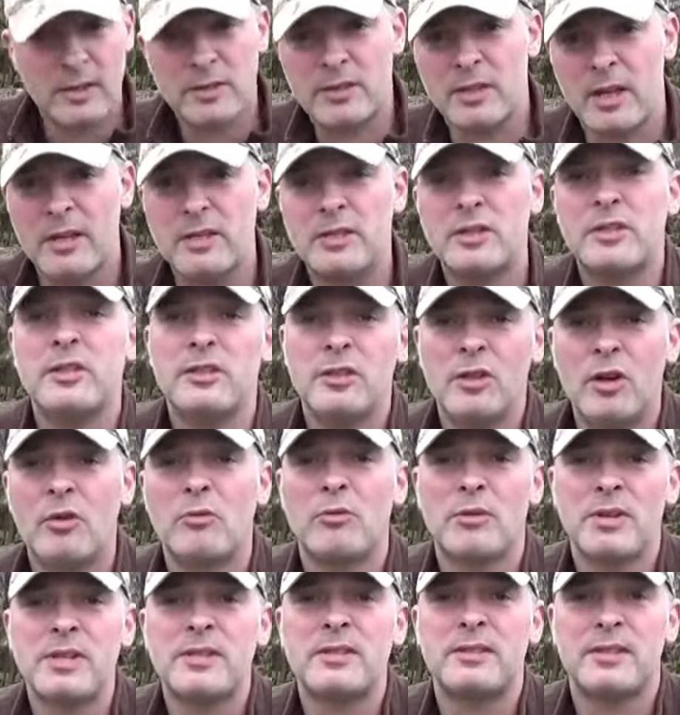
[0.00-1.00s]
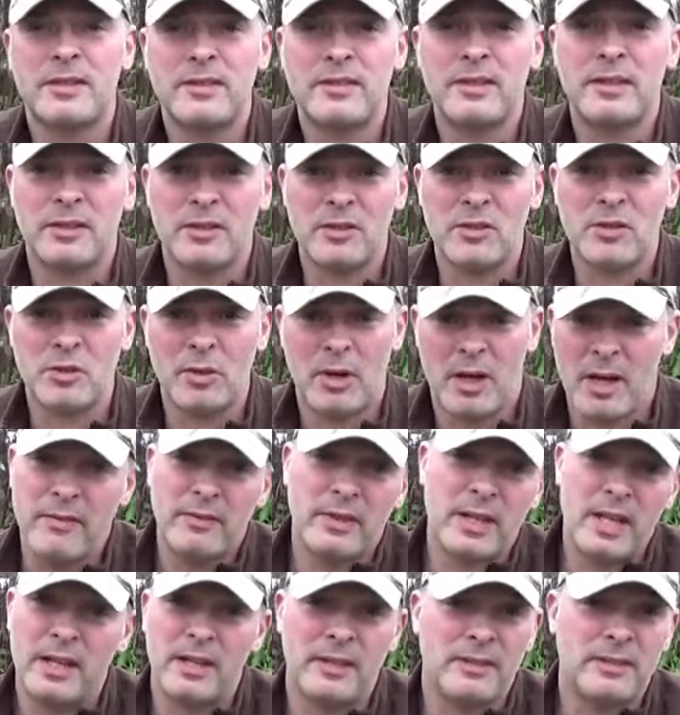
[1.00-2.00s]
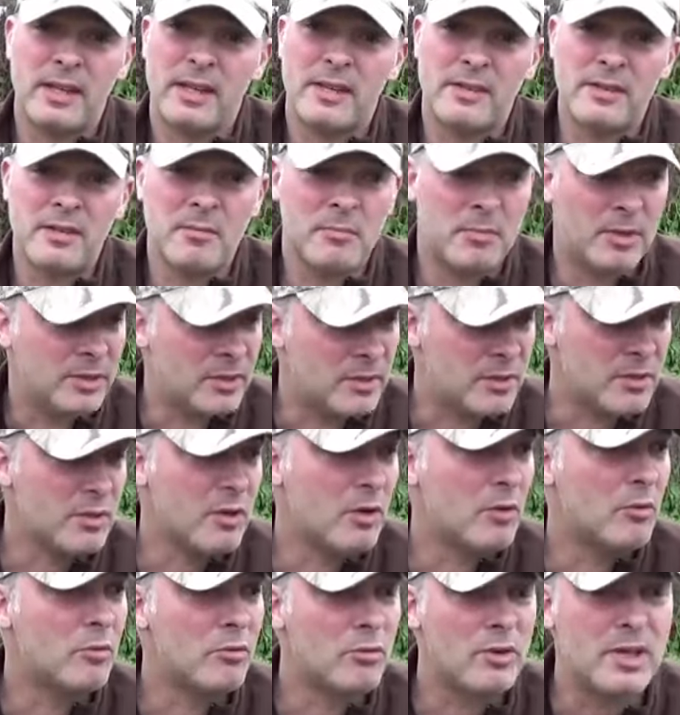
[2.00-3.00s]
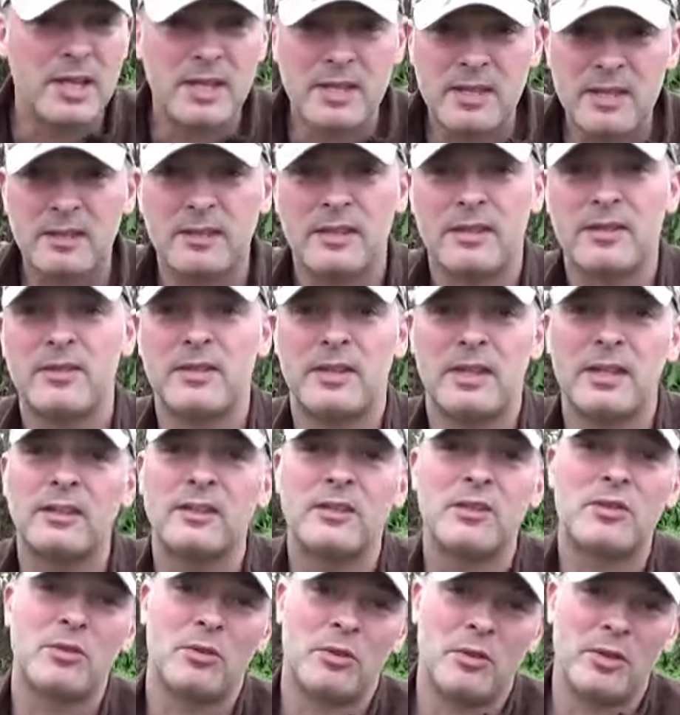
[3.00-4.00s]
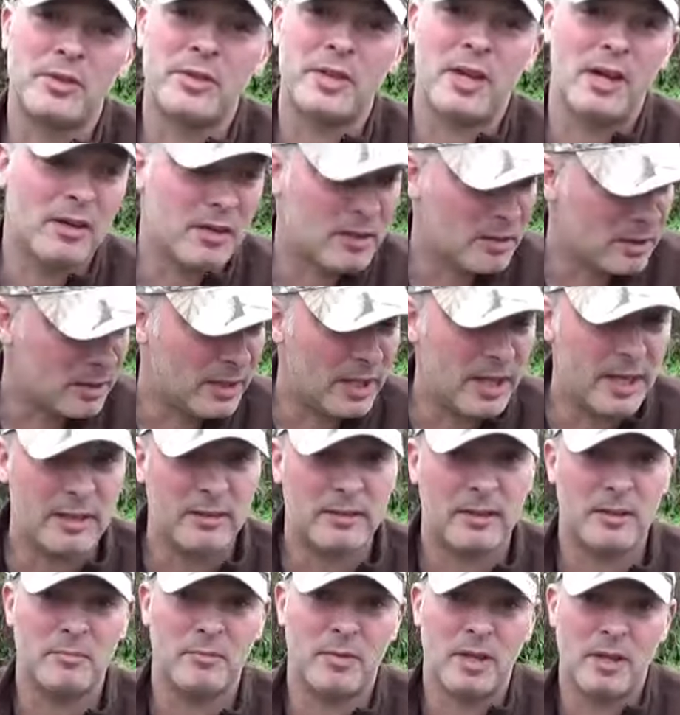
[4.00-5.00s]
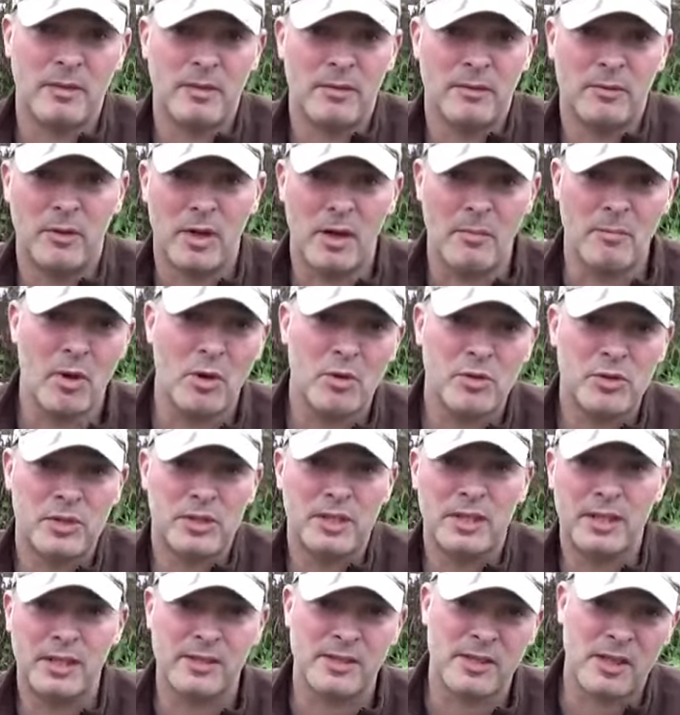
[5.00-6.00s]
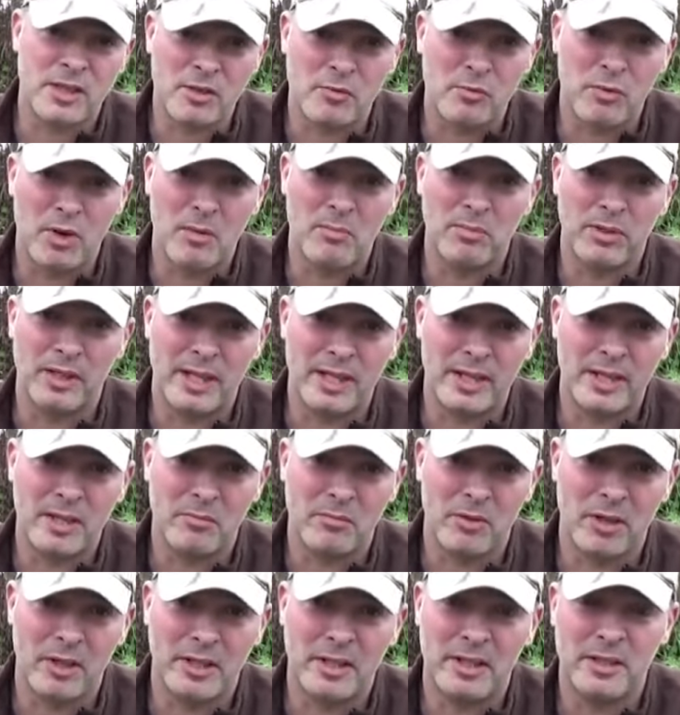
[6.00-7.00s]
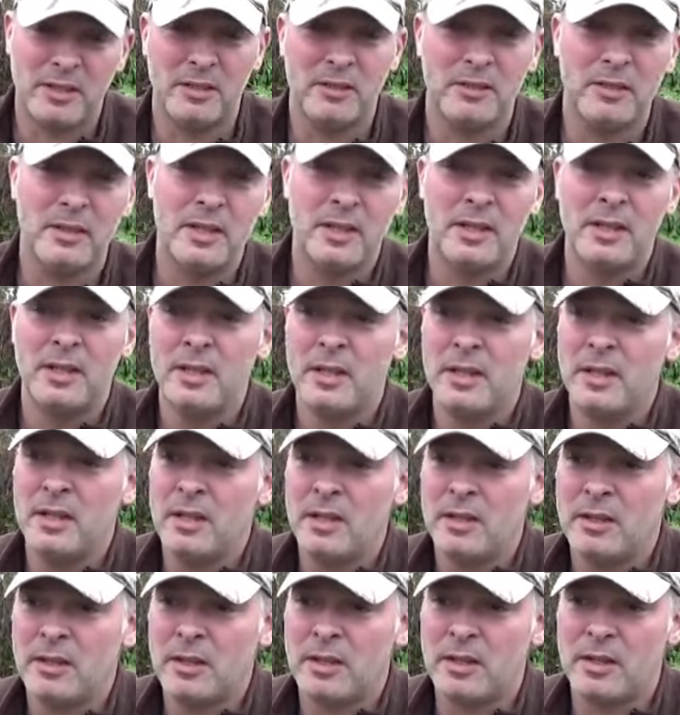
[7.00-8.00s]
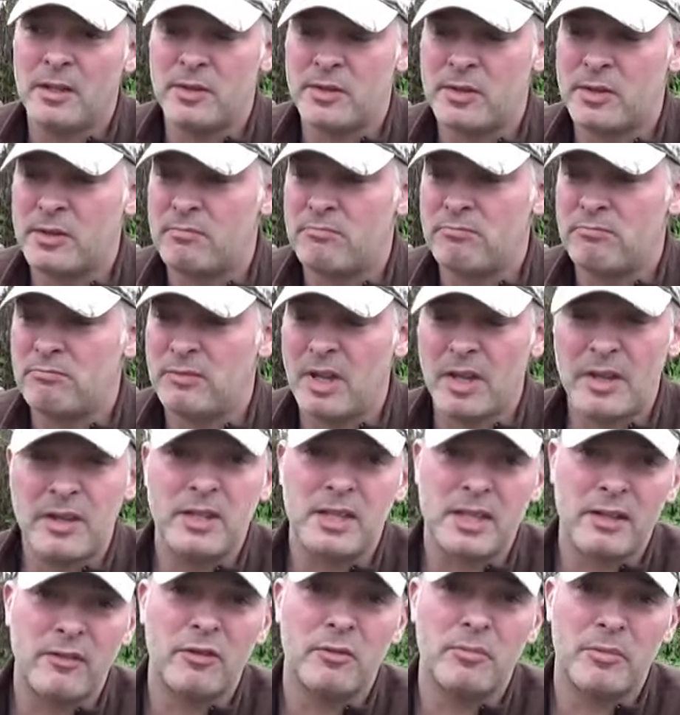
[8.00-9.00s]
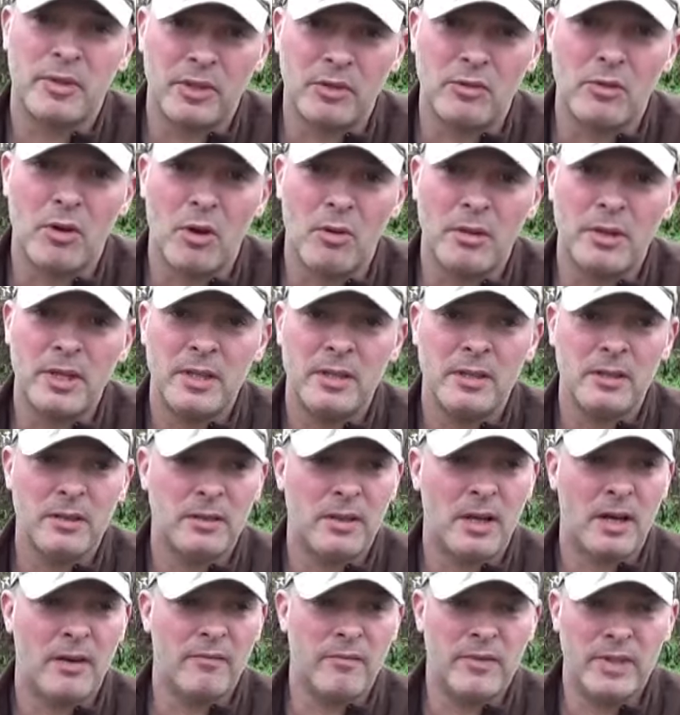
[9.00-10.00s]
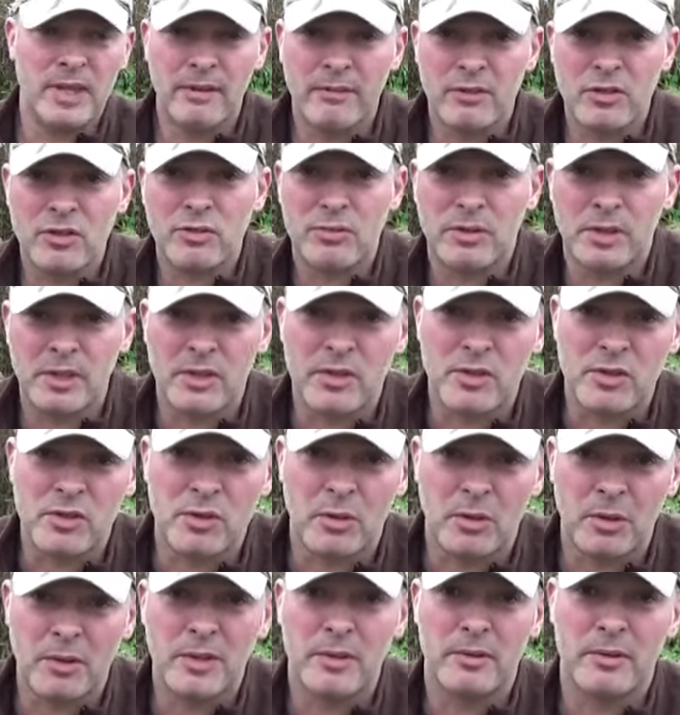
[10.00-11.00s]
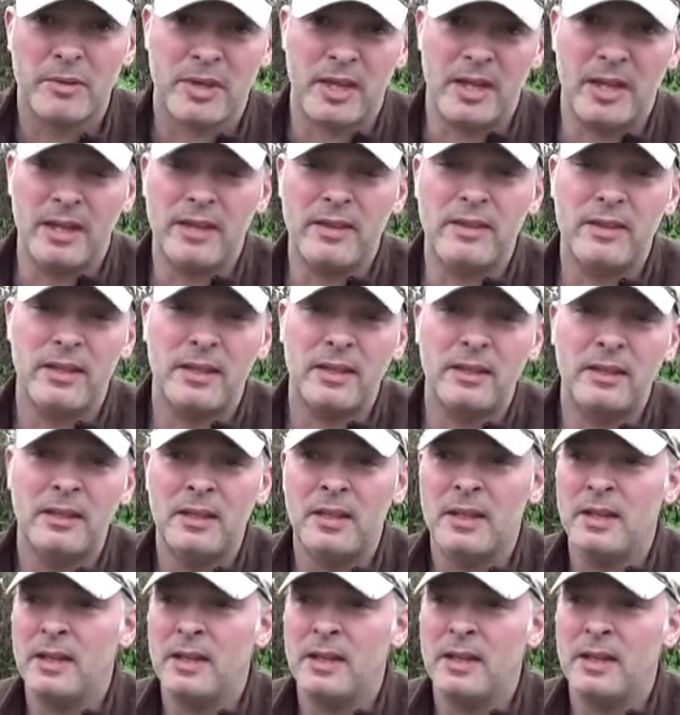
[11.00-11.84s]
see no reason to think the soil, I haven't had it tested, but there's no reason to think the soil is alkaline. I'm motioning because this is where I planted them right here, because nothing's ever been grown here. I've never treated the soil here with anything.